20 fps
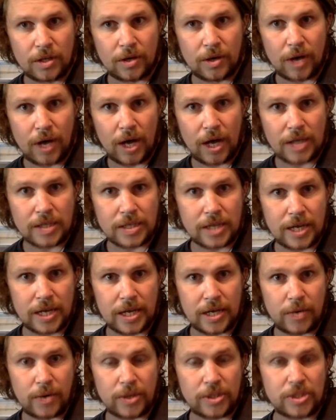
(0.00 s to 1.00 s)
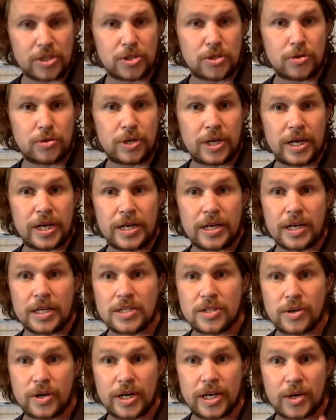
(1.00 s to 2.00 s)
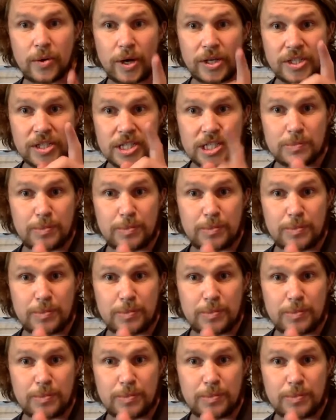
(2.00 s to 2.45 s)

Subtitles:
ask any questions you need. Is there any questions?